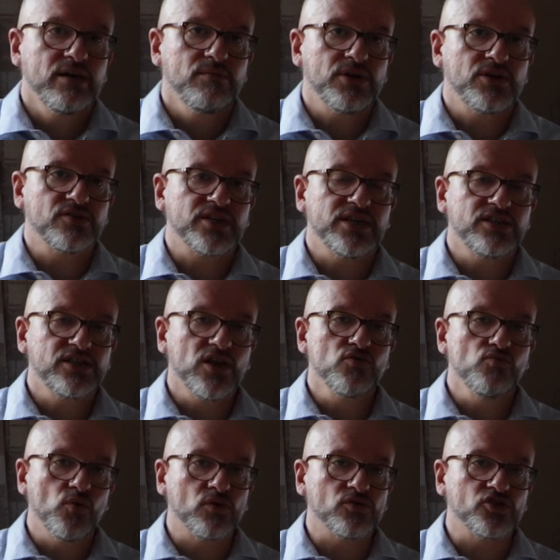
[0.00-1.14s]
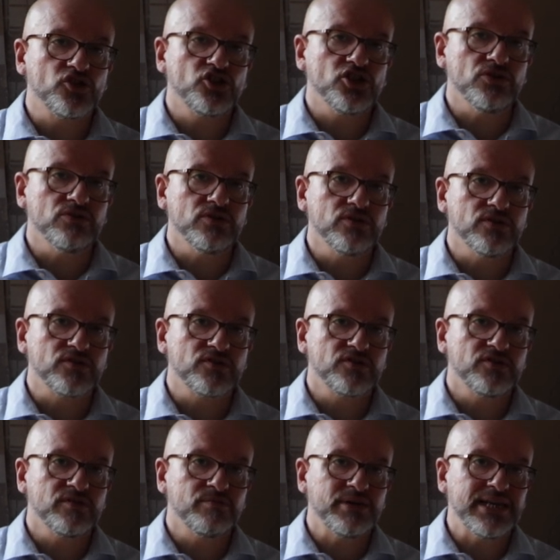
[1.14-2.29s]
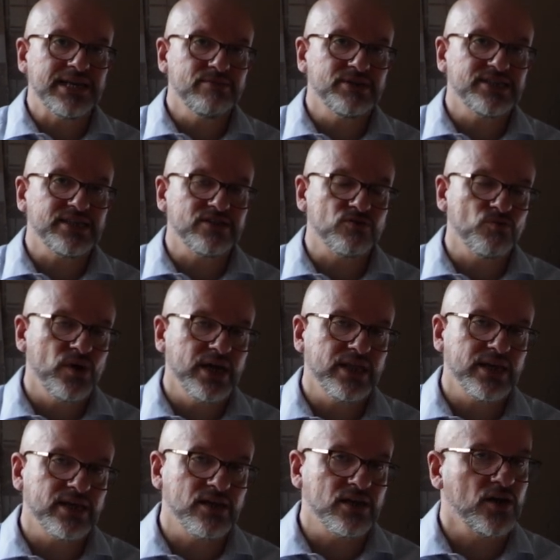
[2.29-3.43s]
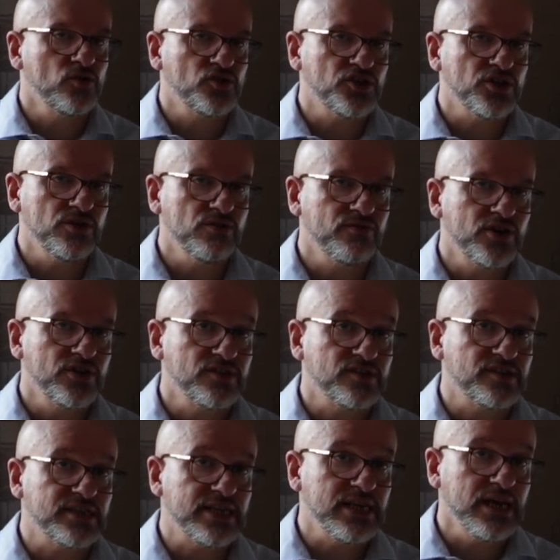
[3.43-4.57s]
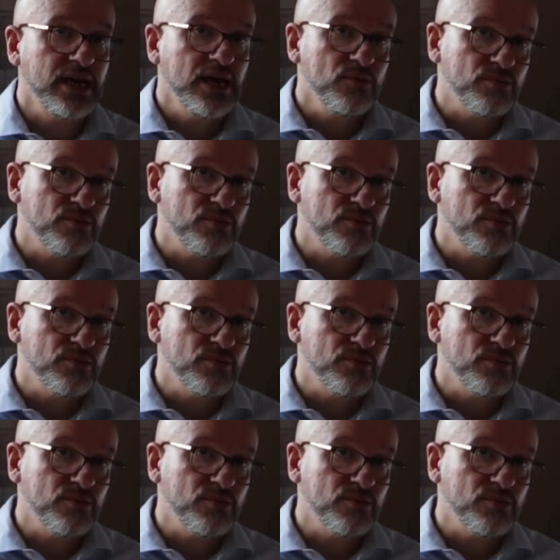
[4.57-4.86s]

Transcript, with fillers: because they don't want students to be limited on where they can go to university